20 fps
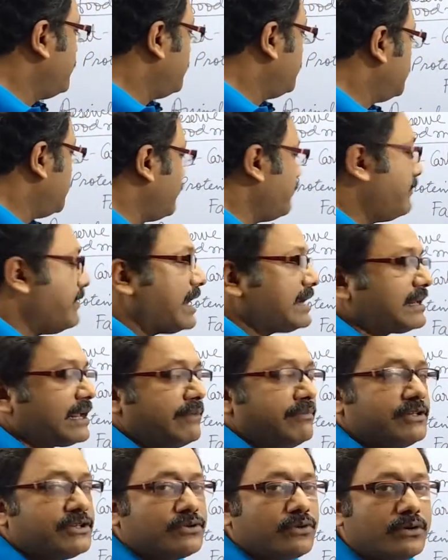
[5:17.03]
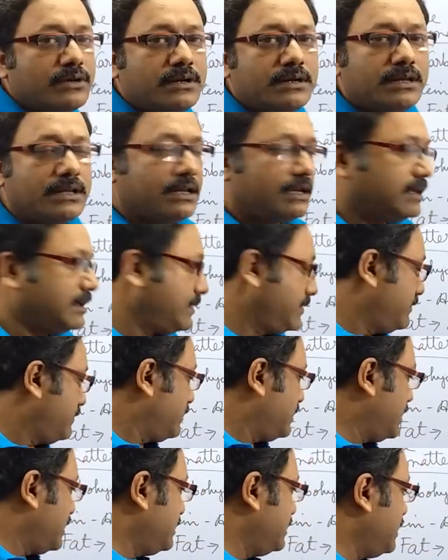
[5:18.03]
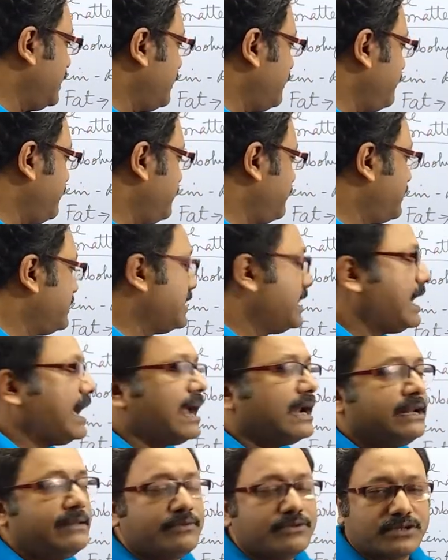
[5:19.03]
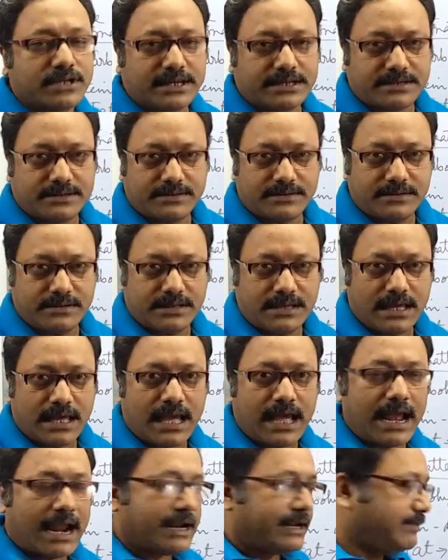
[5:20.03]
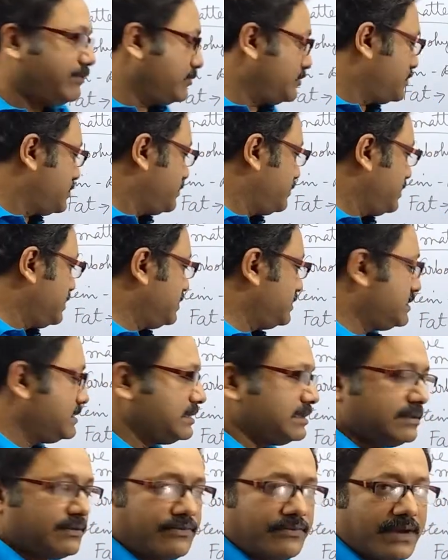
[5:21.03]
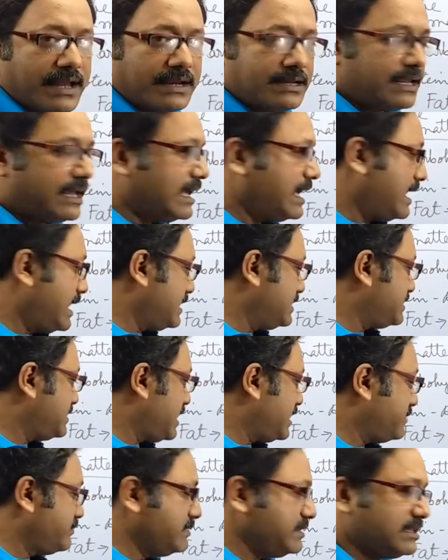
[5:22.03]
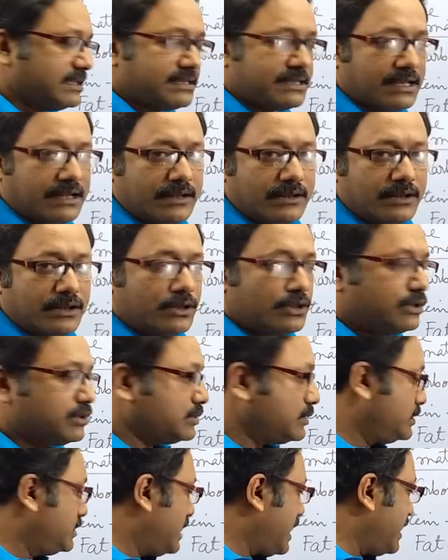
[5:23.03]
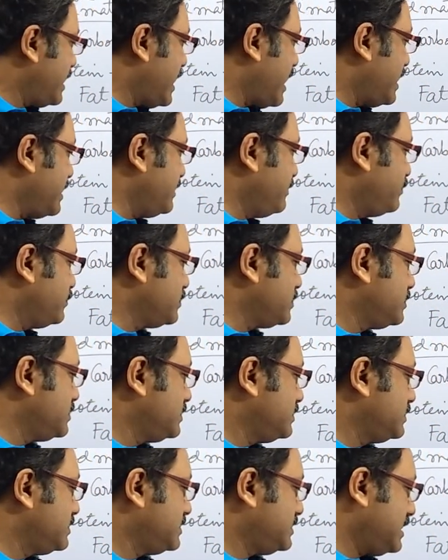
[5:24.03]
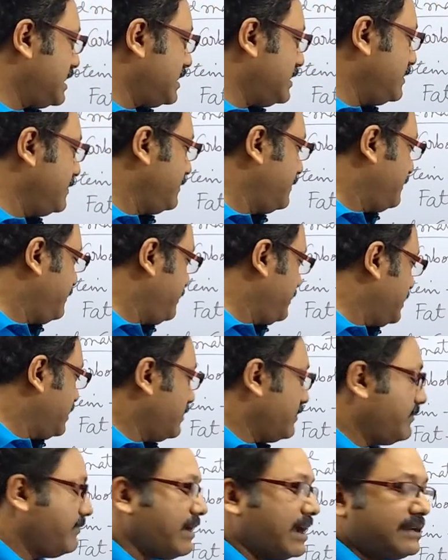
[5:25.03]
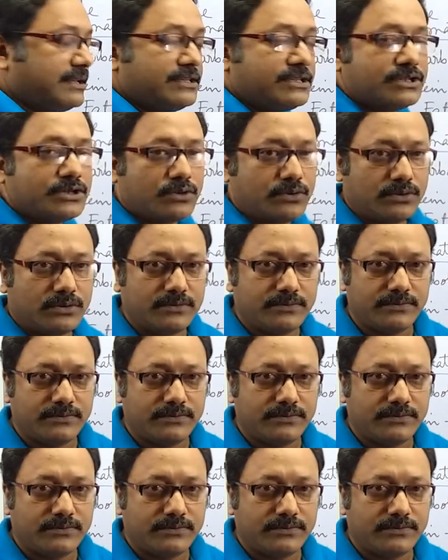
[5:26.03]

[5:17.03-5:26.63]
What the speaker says: Now, fat can be stored in the adipocyte. Adipose means the fat and cyte means the cell. So, in the adipose cell, fat is stored.